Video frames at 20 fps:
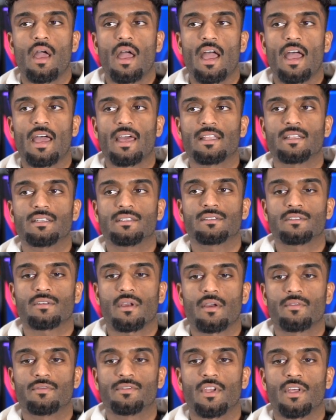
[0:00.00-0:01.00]
and
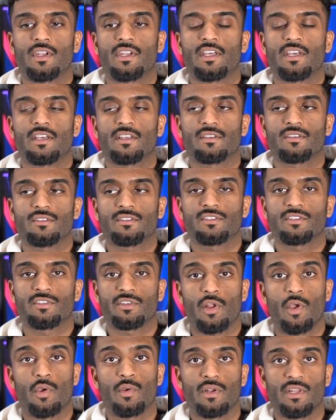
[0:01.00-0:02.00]
I've done it
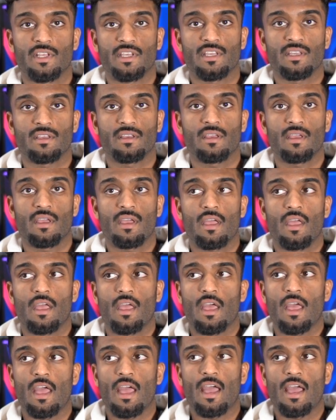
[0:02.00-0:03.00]
slowly,
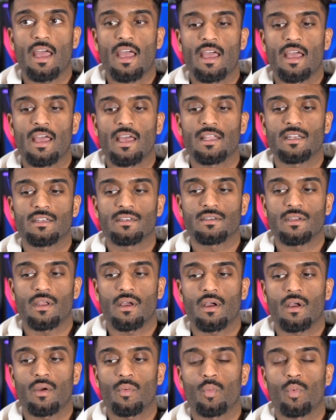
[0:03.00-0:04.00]
and
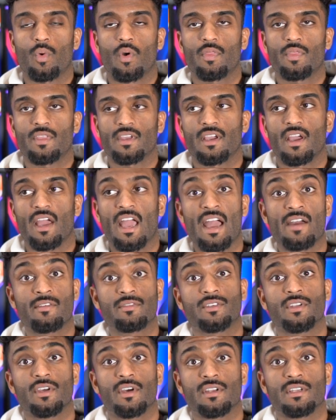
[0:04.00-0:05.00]
one thing I
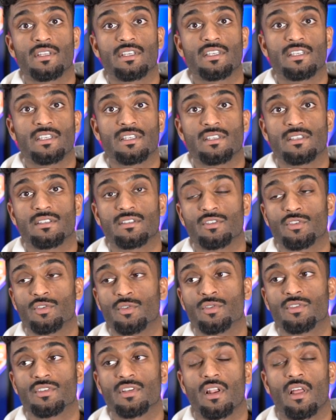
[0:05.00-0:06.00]
have done is
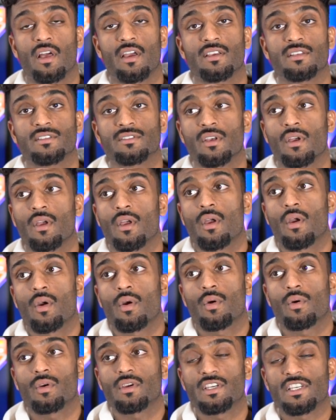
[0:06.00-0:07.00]
utilize
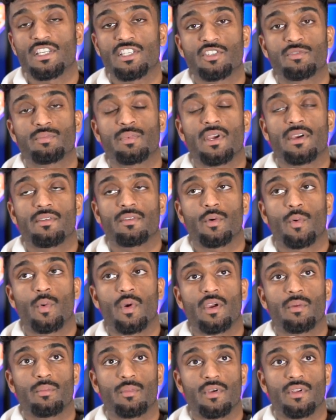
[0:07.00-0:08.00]
each bit of
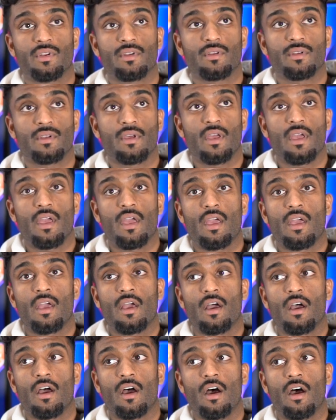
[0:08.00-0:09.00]
equipment
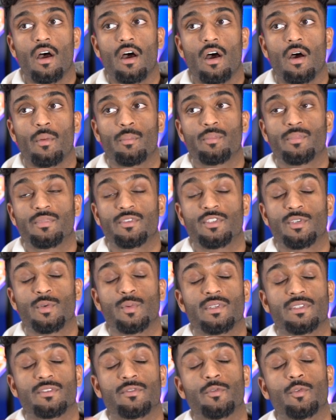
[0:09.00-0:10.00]
up
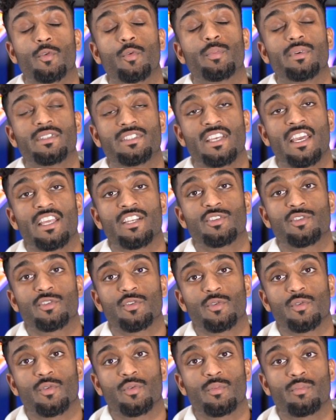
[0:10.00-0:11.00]
to its full
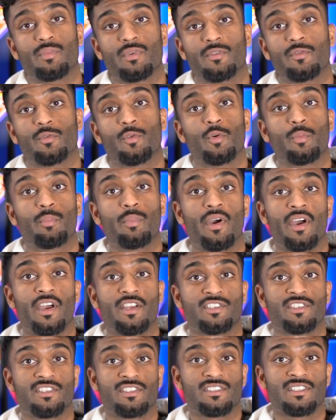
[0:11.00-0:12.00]
potential before
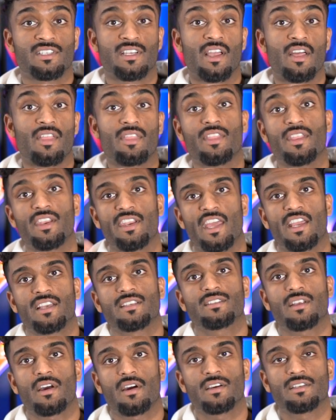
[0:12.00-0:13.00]
purchasing the
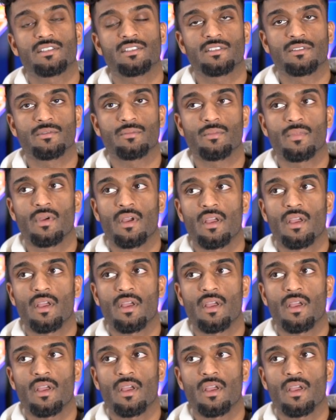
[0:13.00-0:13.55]
next item.